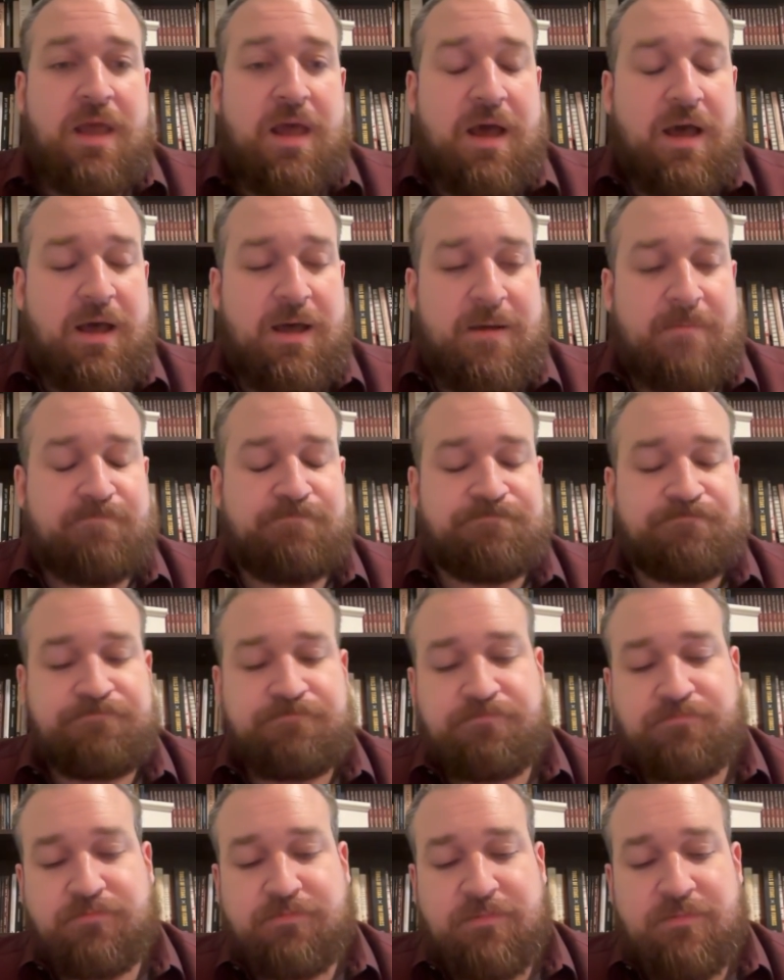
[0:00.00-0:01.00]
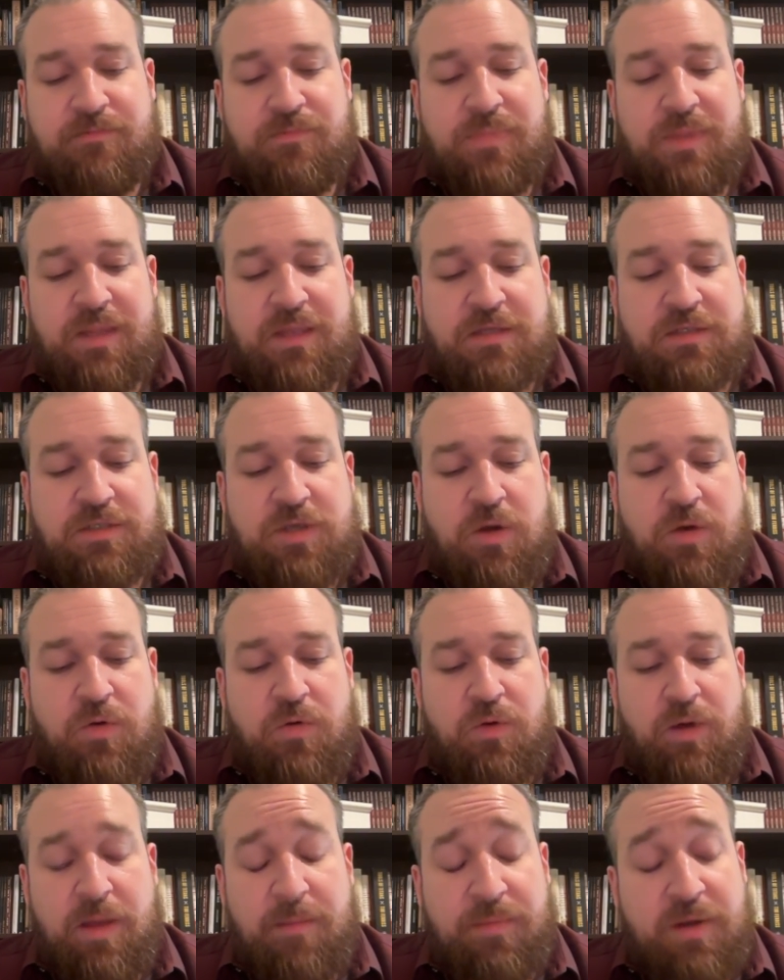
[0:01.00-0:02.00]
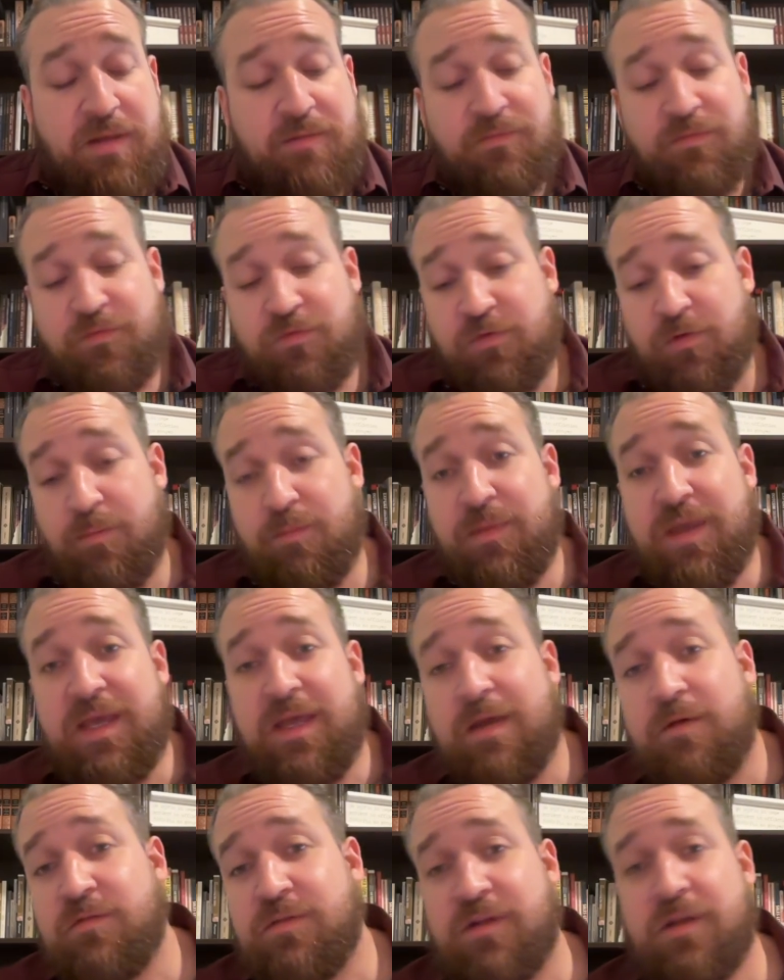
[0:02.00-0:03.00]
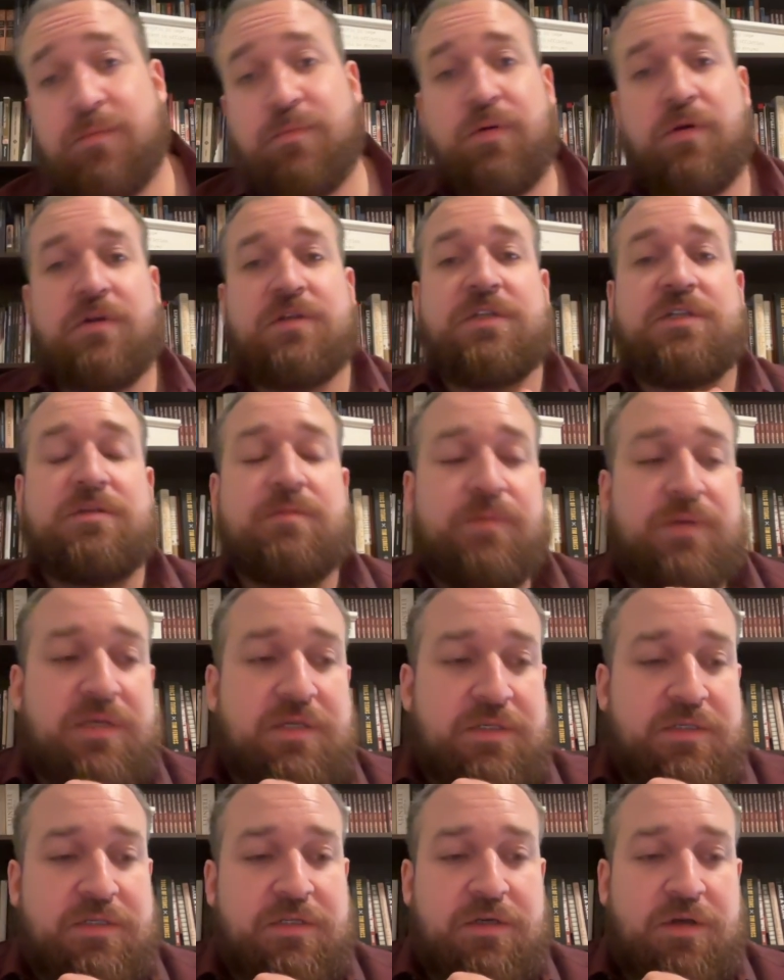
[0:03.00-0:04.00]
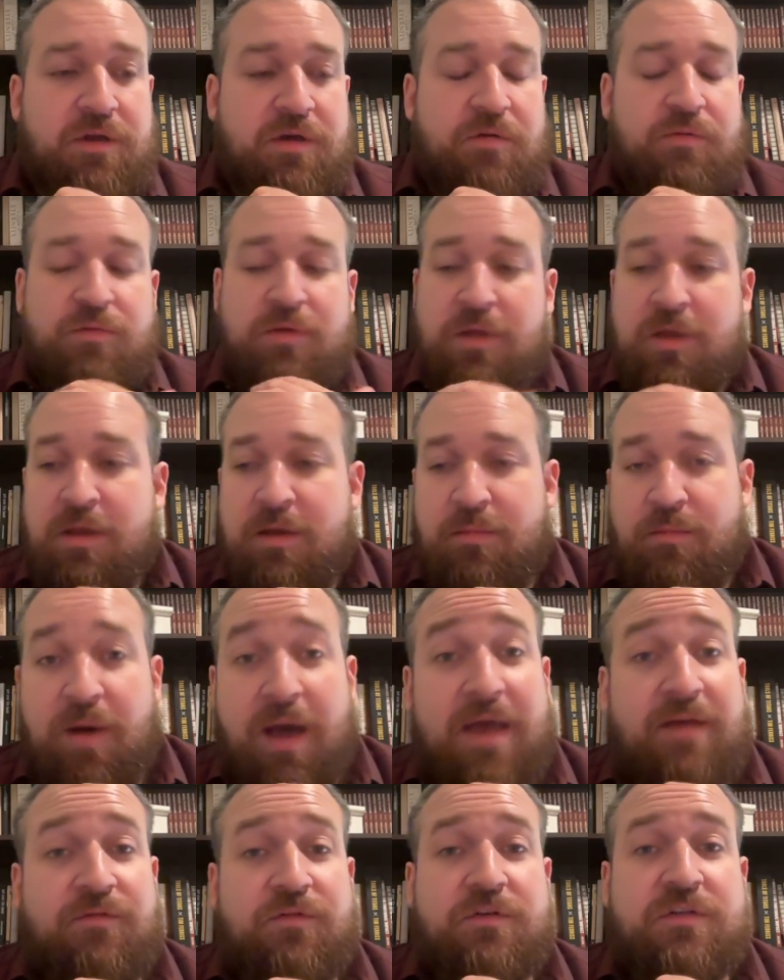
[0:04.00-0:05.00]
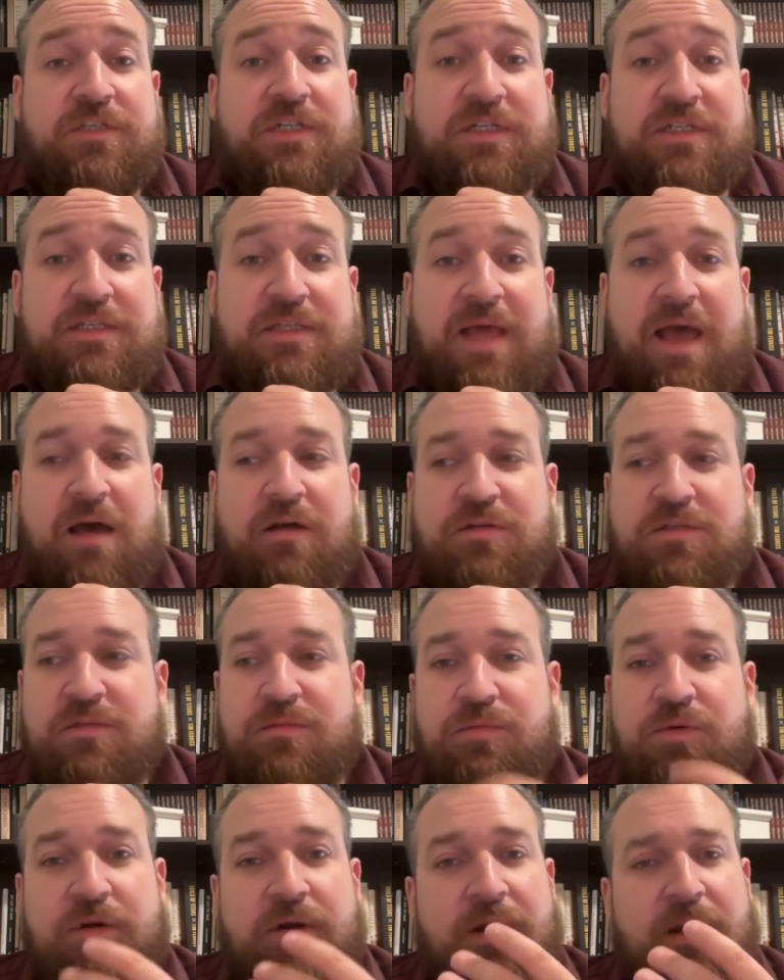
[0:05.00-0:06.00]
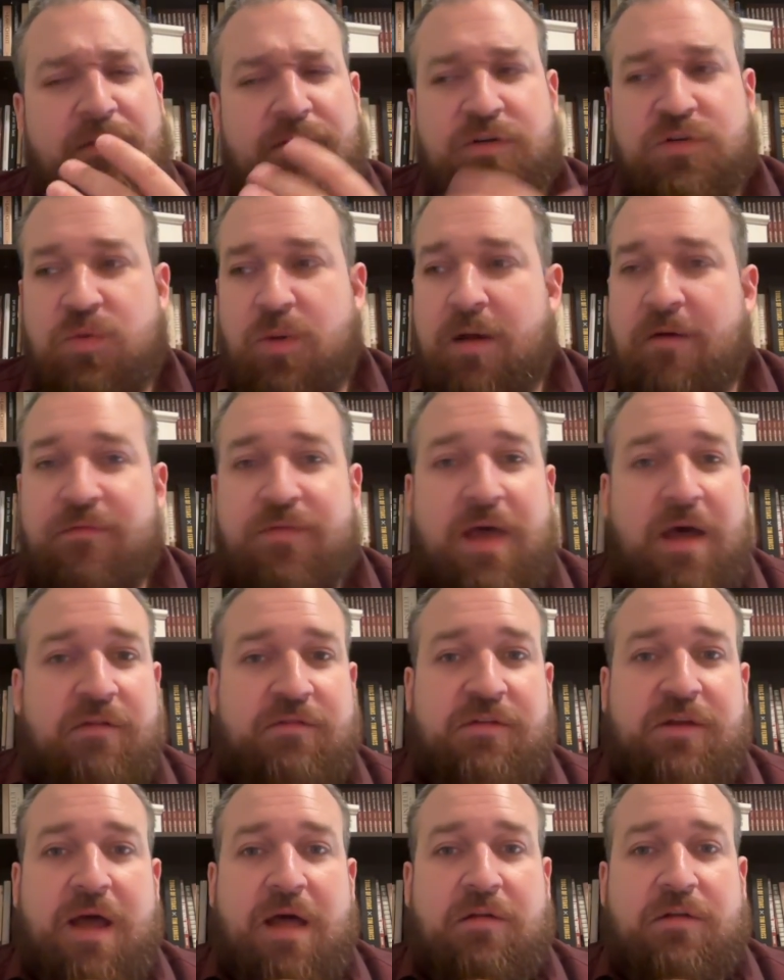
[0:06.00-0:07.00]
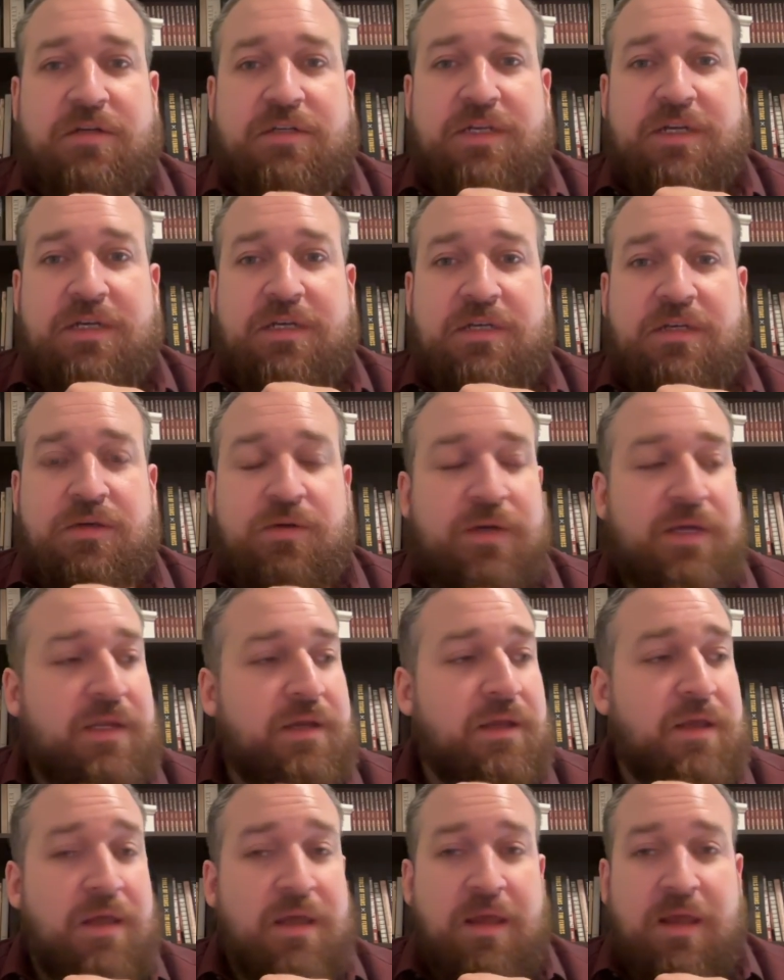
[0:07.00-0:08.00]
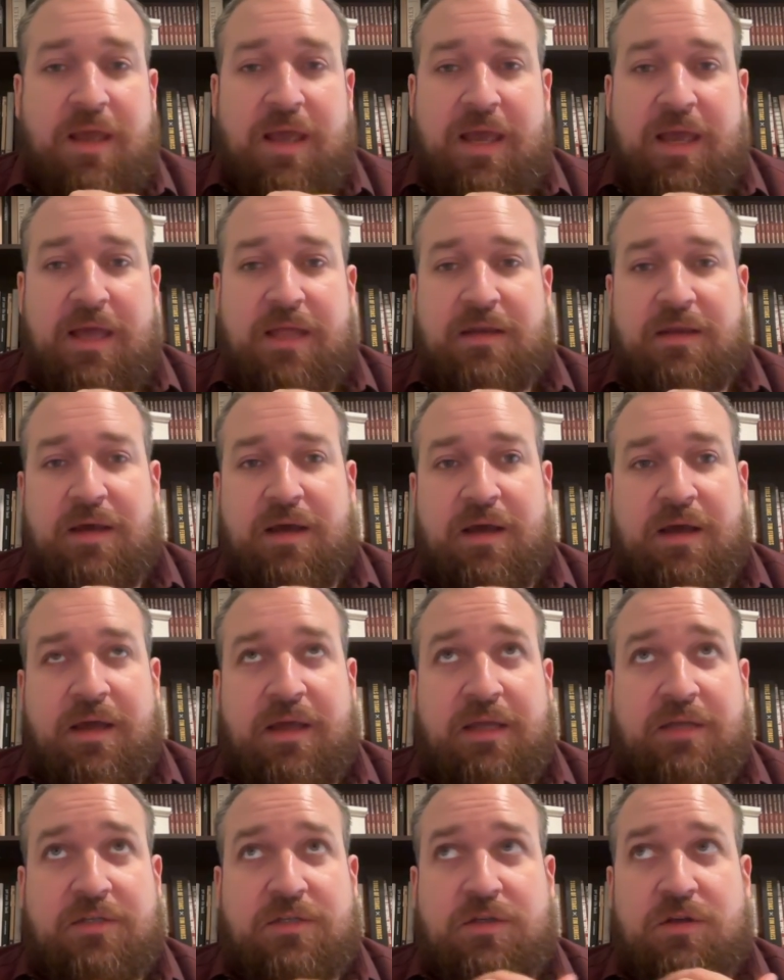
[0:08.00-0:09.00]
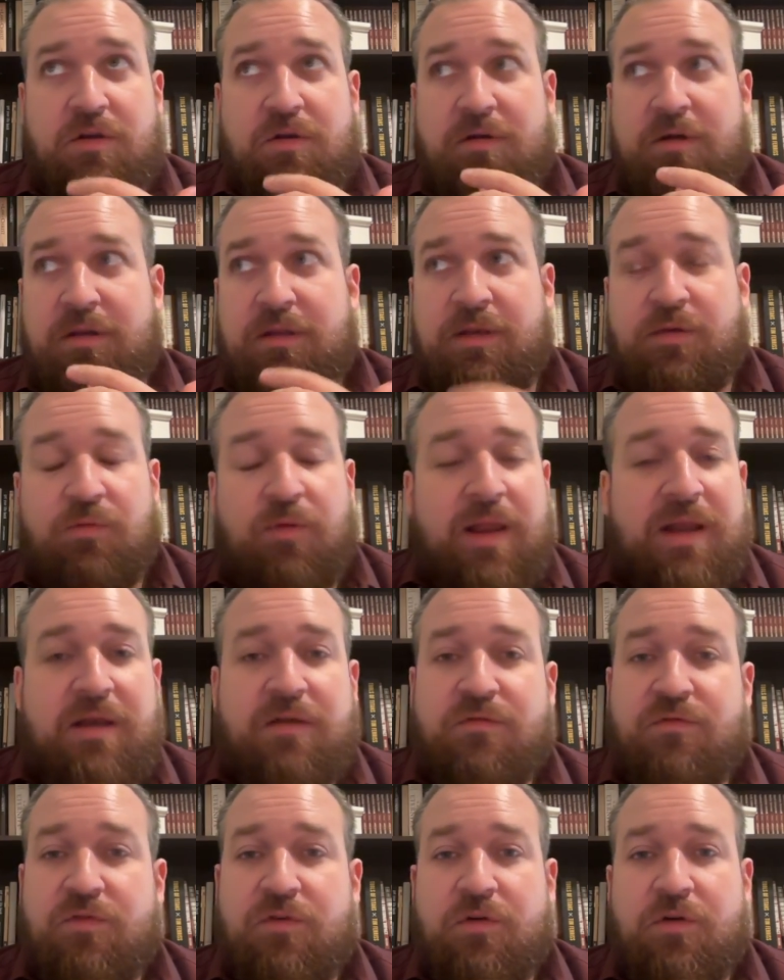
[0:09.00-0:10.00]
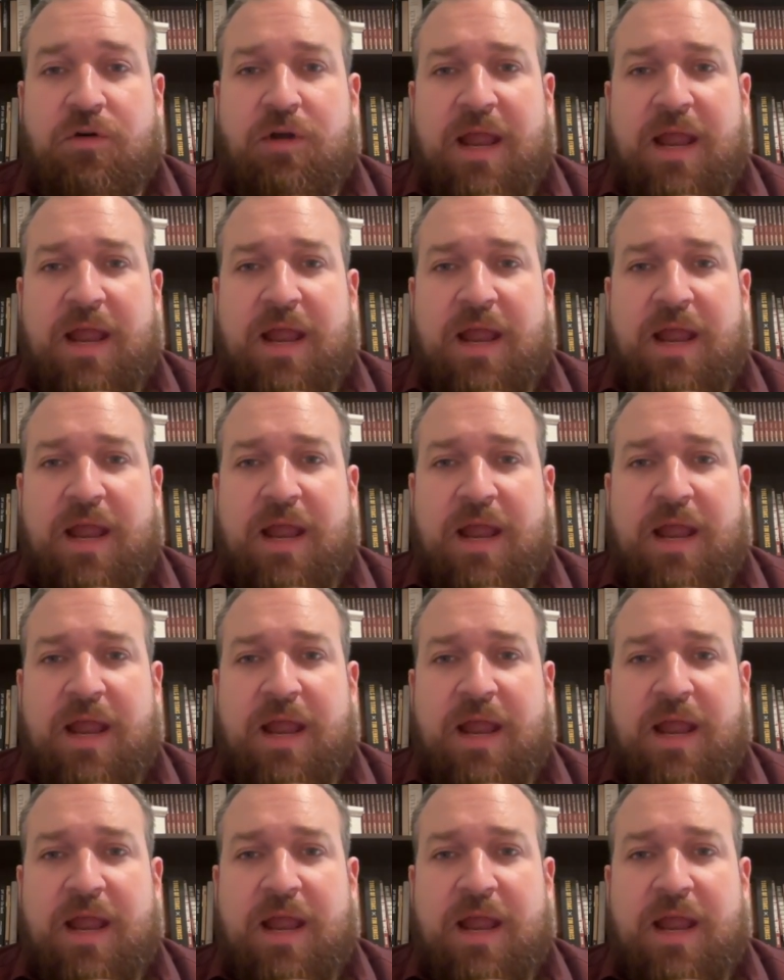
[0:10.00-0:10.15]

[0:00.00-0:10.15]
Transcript: But for me, it was a good purchase because, buy it for $6,000, put another $12,000 into it, and it's currently rented for